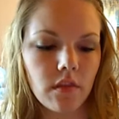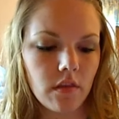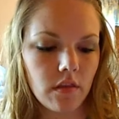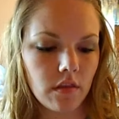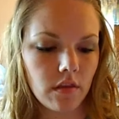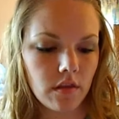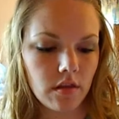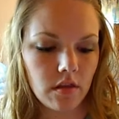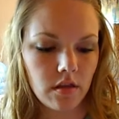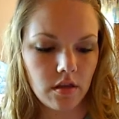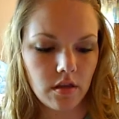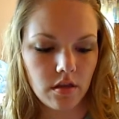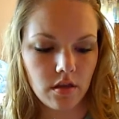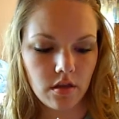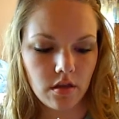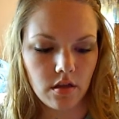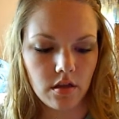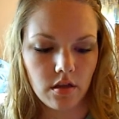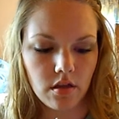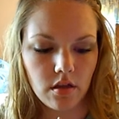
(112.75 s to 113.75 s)

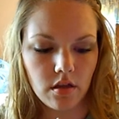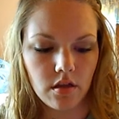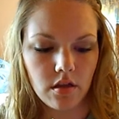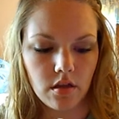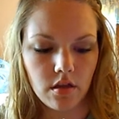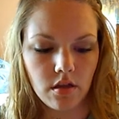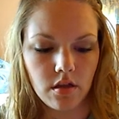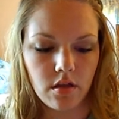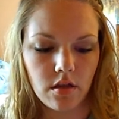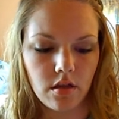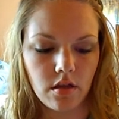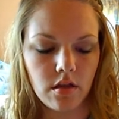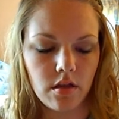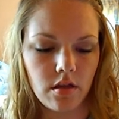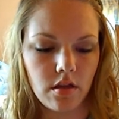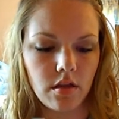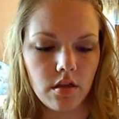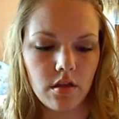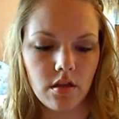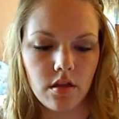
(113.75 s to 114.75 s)

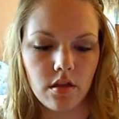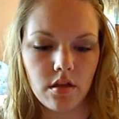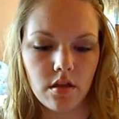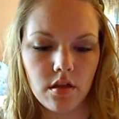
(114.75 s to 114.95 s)
[no speech]